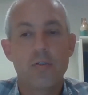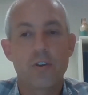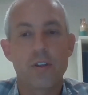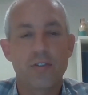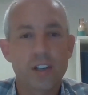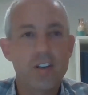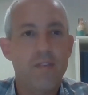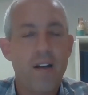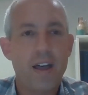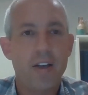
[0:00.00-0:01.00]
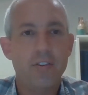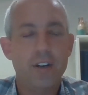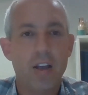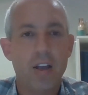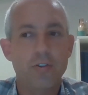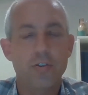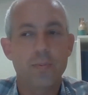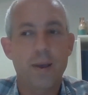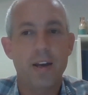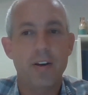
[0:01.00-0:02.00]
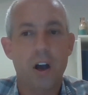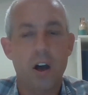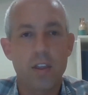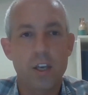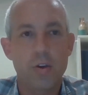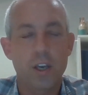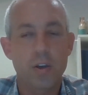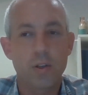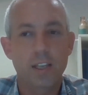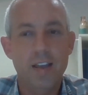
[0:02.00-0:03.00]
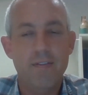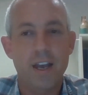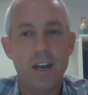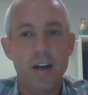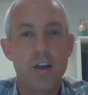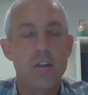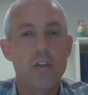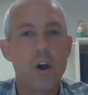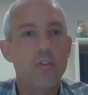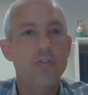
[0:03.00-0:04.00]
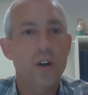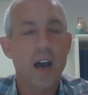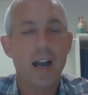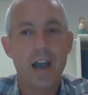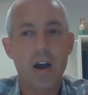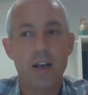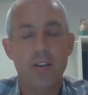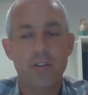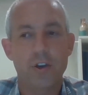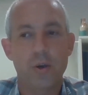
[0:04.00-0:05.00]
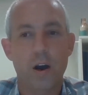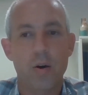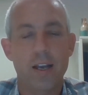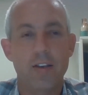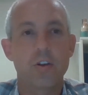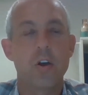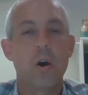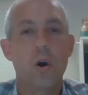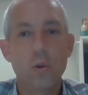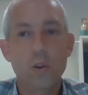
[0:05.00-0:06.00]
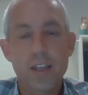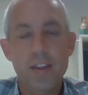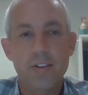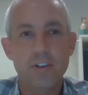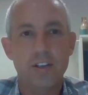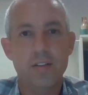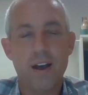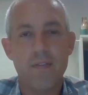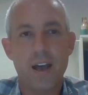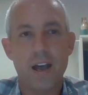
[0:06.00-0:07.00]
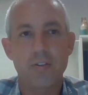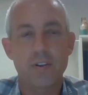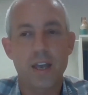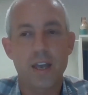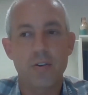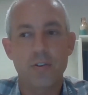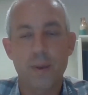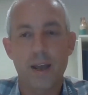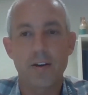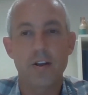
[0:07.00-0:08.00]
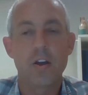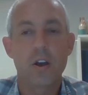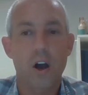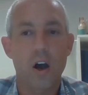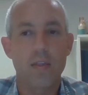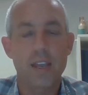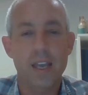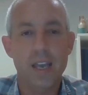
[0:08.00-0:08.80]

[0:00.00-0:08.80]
So the $65,000 you spent on the unit you live in, those do not count as QREs. Only the $65,000 that you spent on the